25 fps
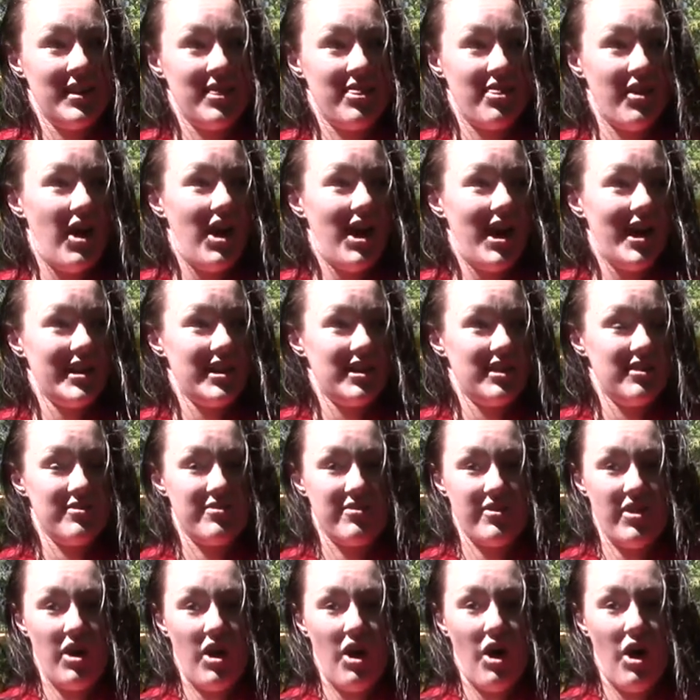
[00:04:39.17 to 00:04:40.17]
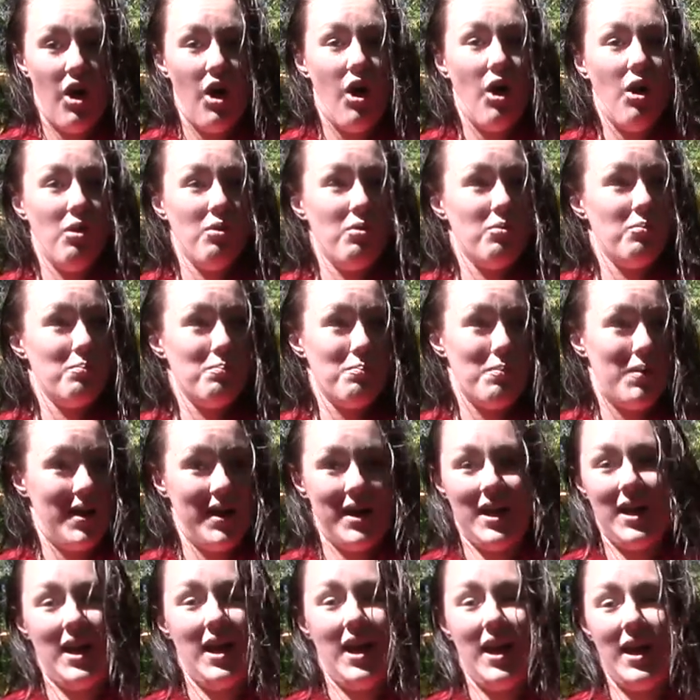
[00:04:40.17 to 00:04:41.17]
thought of oh my
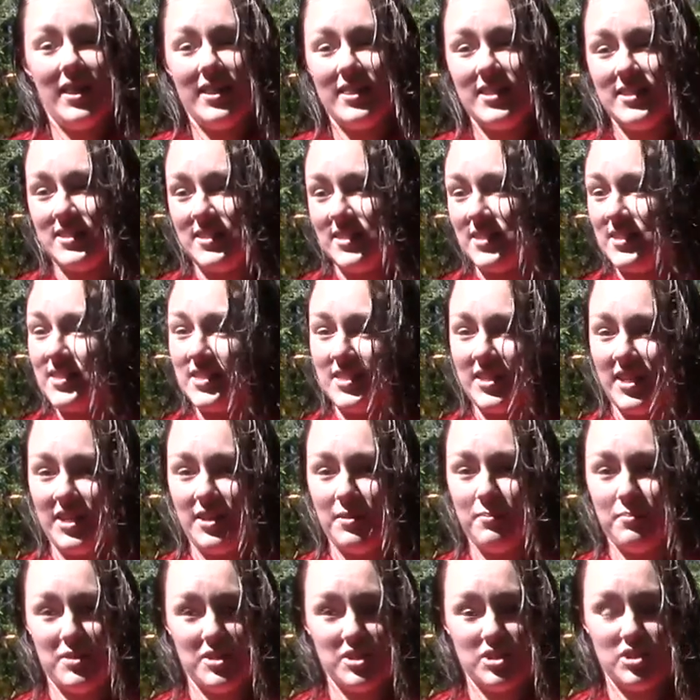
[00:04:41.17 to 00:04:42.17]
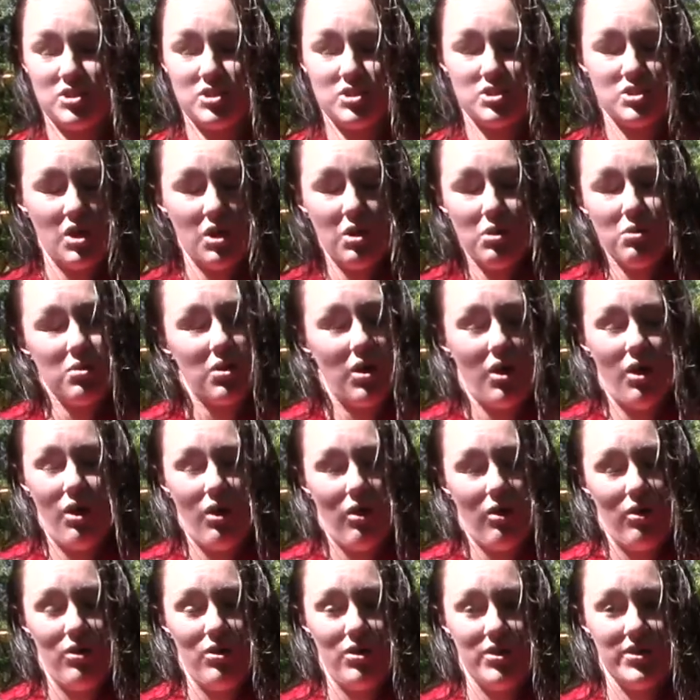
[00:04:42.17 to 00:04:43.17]
god this is going to be so
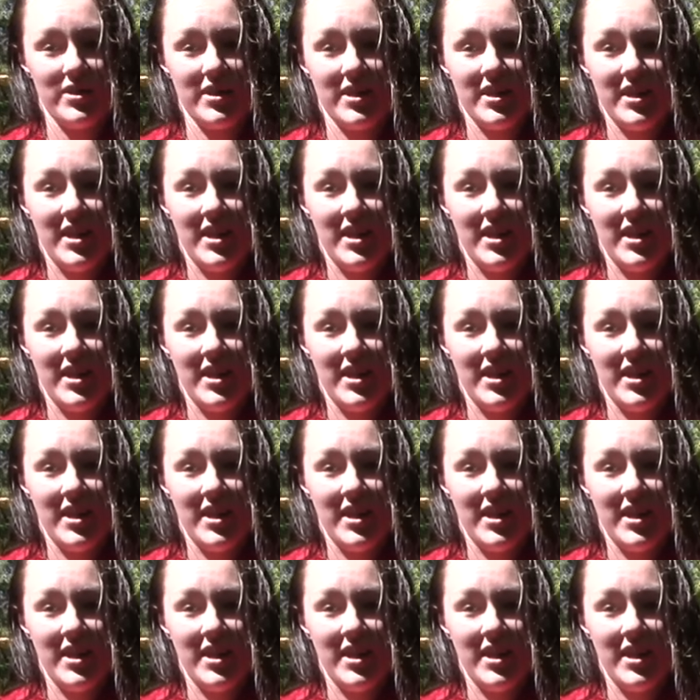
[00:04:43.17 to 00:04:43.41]
cold